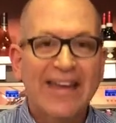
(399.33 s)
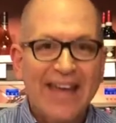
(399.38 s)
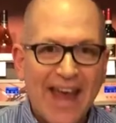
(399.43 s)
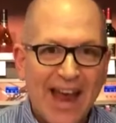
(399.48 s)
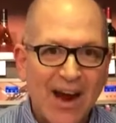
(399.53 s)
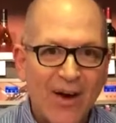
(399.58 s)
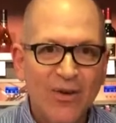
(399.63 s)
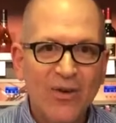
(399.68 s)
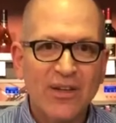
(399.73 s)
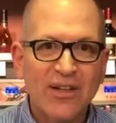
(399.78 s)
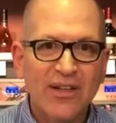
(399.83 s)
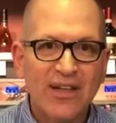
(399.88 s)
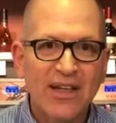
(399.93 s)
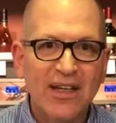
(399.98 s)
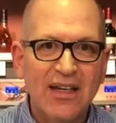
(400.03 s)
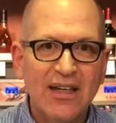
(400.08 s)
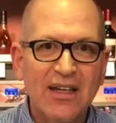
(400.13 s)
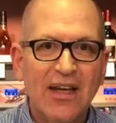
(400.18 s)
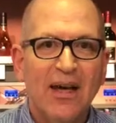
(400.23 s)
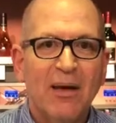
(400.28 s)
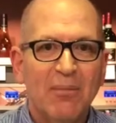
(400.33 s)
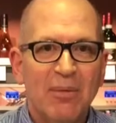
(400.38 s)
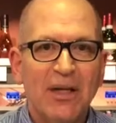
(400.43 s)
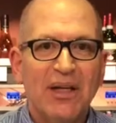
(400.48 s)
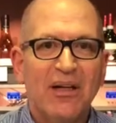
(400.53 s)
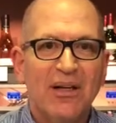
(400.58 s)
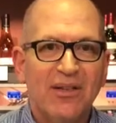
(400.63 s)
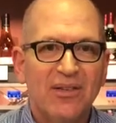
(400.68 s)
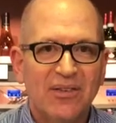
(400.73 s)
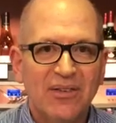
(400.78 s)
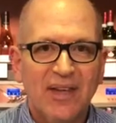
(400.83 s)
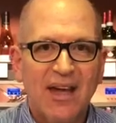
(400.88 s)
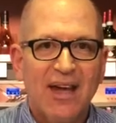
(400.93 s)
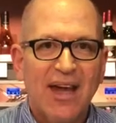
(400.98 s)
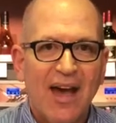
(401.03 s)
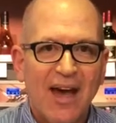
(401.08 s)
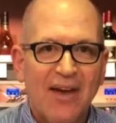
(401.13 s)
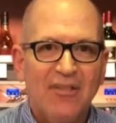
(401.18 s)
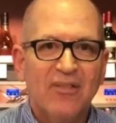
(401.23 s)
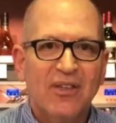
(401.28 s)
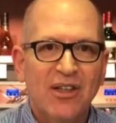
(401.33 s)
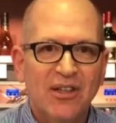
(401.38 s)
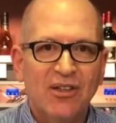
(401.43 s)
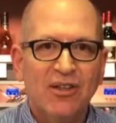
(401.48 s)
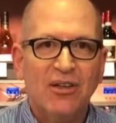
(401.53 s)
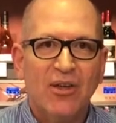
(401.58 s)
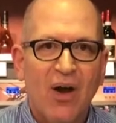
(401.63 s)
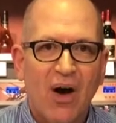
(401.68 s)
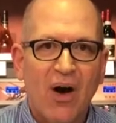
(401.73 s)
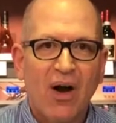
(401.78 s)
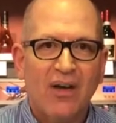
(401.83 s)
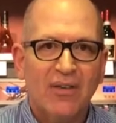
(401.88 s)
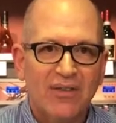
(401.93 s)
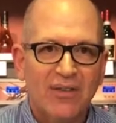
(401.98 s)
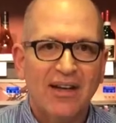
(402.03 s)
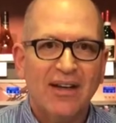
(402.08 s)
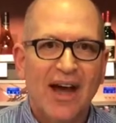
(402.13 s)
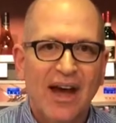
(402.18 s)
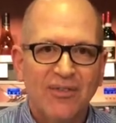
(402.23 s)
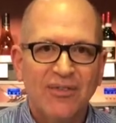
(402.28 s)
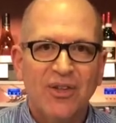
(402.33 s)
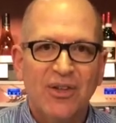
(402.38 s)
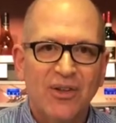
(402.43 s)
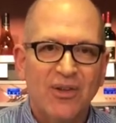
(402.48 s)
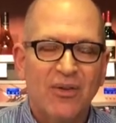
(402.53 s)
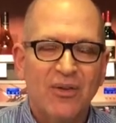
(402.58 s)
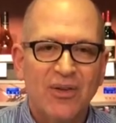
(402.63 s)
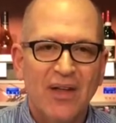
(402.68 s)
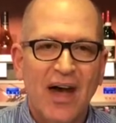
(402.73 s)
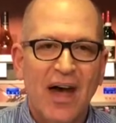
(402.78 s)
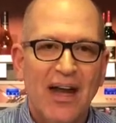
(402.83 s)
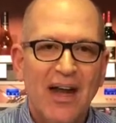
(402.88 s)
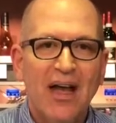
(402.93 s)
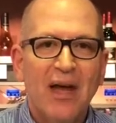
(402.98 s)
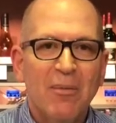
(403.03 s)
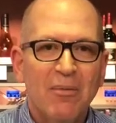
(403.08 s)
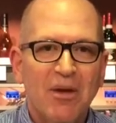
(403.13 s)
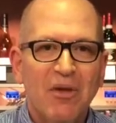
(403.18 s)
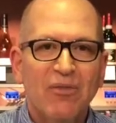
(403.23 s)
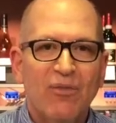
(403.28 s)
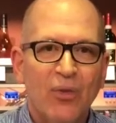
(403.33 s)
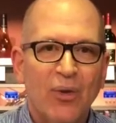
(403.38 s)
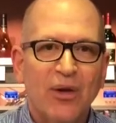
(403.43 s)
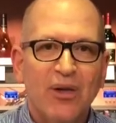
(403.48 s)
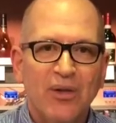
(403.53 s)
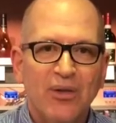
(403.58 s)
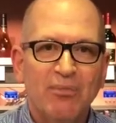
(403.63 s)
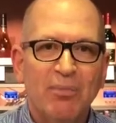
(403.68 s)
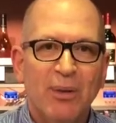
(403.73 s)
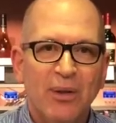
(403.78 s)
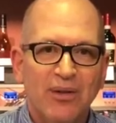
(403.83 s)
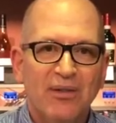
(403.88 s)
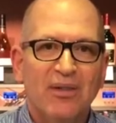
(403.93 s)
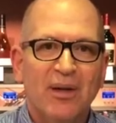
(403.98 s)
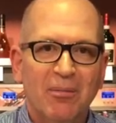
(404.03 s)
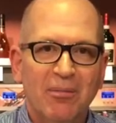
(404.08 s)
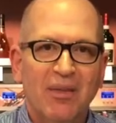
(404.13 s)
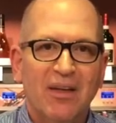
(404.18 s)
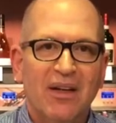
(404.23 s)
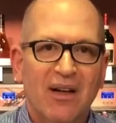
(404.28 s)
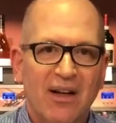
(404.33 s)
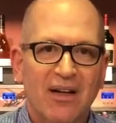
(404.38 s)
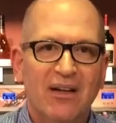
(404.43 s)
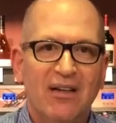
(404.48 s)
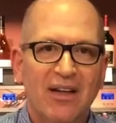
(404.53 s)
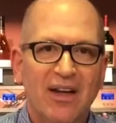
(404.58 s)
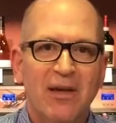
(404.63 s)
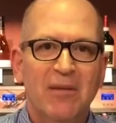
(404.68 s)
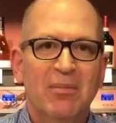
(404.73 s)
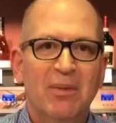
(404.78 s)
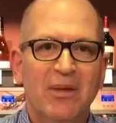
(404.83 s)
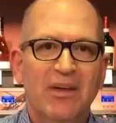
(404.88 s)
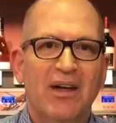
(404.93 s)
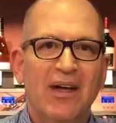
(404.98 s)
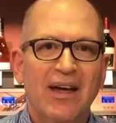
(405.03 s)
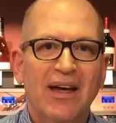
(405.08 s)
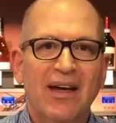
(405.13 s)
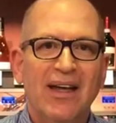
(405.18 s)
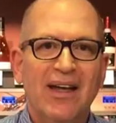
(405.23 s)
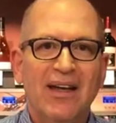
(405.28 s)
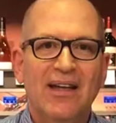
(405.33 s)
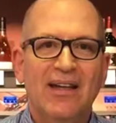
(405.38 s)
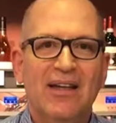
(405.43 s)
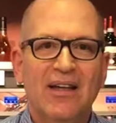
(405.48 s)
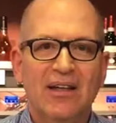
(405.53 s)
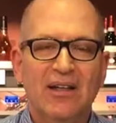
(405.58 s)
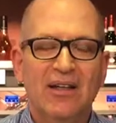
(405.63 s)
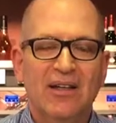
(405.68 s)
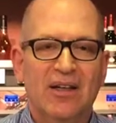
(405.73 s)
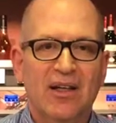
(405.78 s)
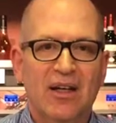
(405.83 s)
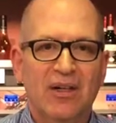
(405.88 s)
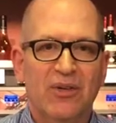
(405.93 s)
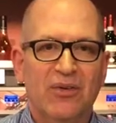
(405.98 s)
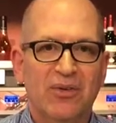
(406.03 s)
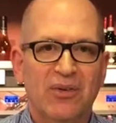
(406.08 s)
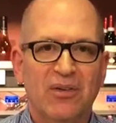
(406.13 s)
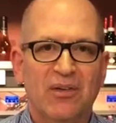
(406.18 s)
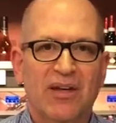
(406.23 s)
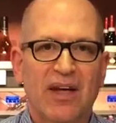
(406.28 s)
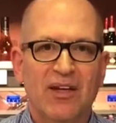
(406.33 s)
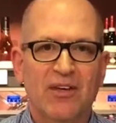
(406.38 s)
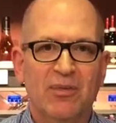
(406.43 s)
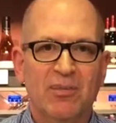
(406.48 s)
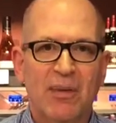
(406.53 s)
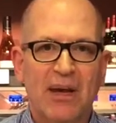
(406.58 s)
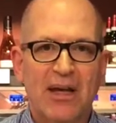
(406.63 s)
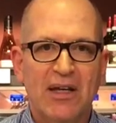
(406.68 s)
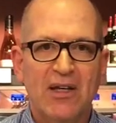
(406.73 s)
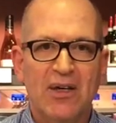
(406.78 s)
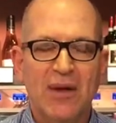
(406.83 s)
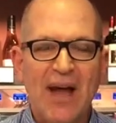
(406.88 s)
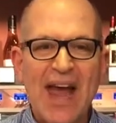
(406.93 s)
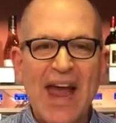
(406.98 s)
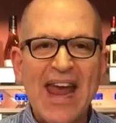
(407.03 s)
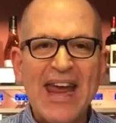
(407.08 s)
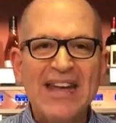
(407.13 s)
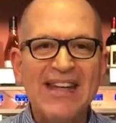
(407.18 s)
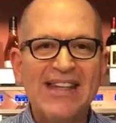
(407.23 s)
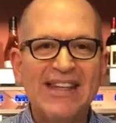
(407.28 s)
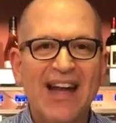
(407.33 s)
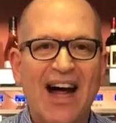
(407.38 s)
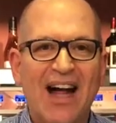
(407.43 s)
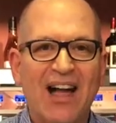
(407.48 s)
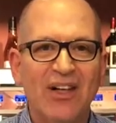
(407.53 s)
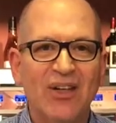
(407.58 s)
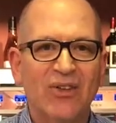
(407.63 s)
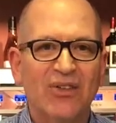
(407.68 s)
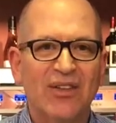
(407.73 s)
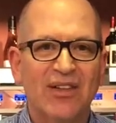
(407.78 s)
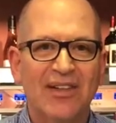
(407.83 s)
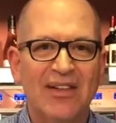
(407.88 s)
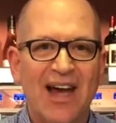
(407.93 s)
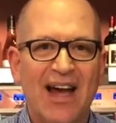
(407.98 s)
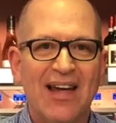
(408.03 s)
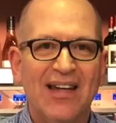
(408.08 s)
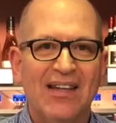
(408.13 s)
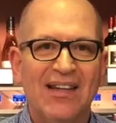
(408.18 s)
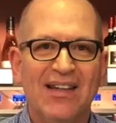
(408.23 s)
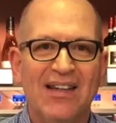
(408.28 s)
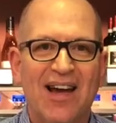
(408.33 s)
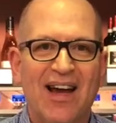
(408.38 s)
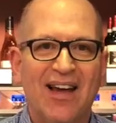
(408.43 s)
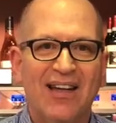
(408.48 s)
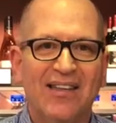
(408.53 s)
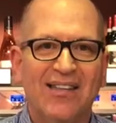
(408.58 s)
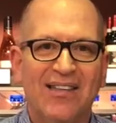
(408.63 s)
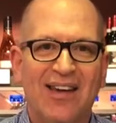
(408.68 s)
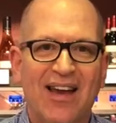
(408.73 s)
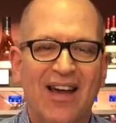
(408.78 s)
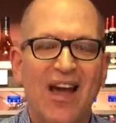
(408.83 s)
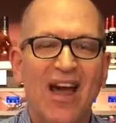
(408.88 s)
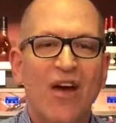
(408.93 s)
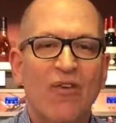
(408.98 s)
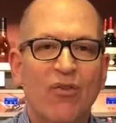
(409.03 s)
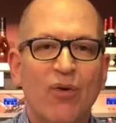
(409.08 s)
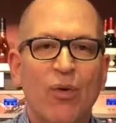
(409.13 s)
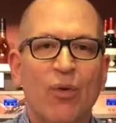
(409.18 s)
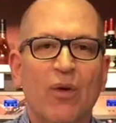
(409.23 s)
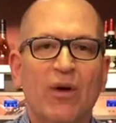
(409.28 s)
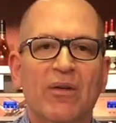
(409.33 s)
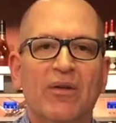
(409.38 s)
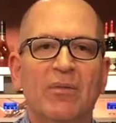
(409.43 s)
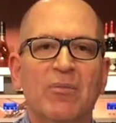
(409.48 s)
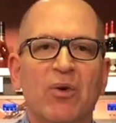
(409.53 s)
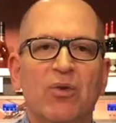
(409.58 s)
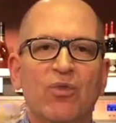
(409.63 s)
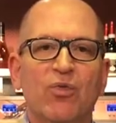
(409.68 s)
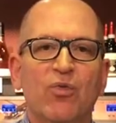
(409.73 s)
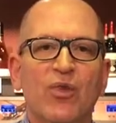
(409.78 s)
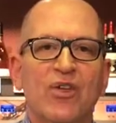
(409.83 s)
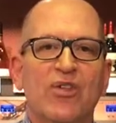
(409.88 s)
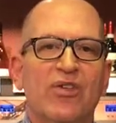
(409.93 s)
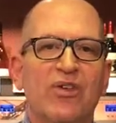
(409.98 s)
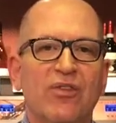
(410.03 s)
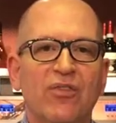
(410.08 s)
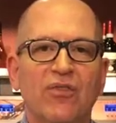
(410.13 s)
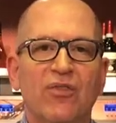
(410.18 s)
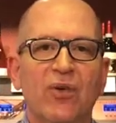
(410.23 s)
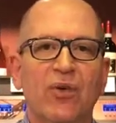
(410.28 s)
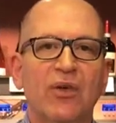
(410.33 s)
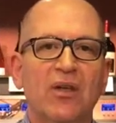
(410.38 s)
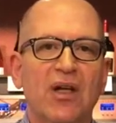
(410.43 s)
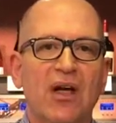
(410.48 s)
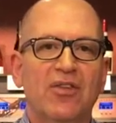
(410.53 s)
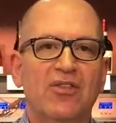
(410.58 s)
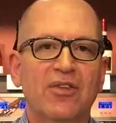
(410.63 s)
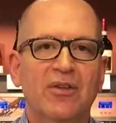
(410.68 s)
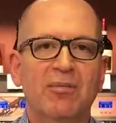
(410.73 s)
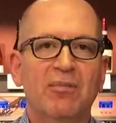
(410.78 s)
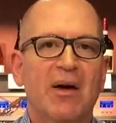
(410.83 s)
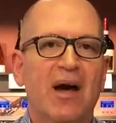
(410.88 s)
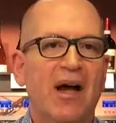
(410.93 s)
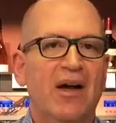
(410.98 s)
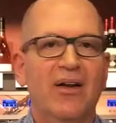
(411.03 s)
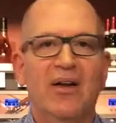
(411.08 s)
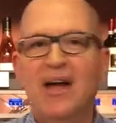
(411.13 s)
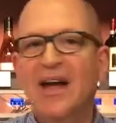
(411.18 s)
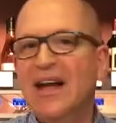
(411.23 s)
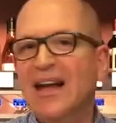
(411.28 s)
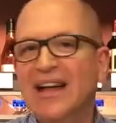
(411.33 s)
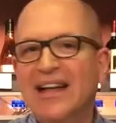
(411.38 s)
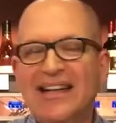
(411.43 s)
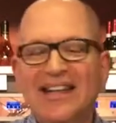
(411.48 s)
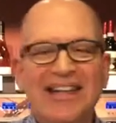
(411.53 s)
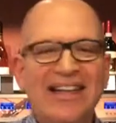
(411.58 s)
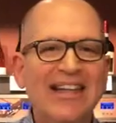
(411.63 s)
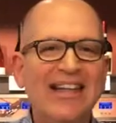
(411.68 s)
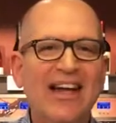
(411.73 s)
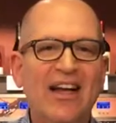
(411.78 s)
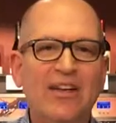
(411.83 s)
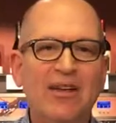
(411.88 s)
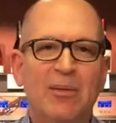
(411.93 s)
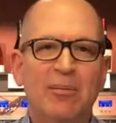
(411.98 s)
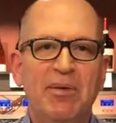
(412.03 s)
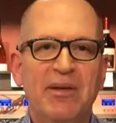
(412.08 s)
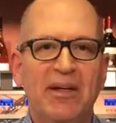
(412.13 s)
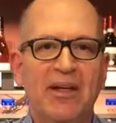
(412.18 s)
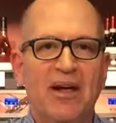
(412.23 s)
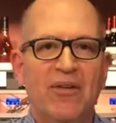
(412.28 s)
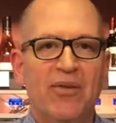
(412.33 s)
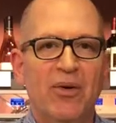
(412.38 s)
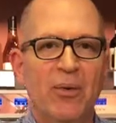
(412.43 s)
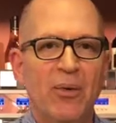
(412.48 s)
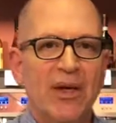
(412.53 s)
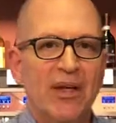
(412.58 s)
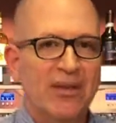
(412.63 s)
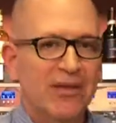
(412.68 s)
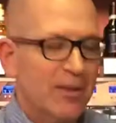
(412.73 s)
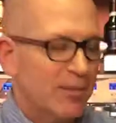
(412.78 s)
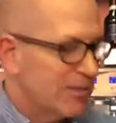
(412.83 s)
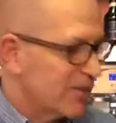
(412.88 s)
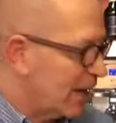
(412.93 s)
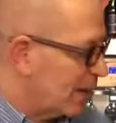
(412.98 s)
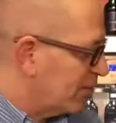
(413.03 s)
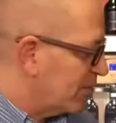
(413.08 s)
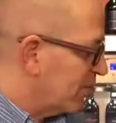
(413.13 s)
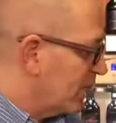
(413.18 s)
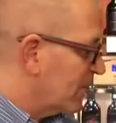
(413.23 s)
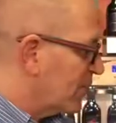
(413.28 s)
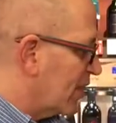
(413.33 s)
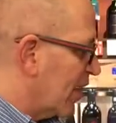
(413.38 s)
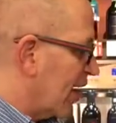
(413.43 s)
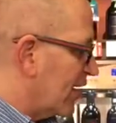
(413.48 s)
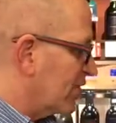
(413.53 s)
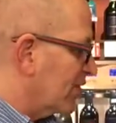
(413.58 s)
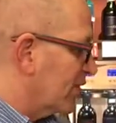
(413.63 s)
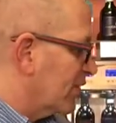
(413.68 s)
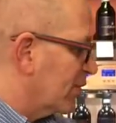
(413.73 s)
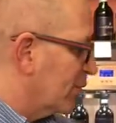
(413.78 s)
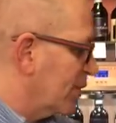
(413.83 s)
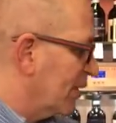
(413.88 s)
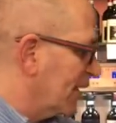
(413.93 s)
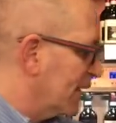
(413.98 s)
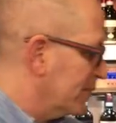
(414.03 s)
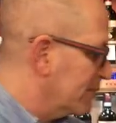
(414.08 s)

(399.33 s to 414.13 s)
guaranteed, because they have these laws that have to do that before you put something on a label in the countries like Spain. You're $8.99 for one of the most richest, full, luscious bottle. Clean out the bin every week, sometimes 2 cases a week.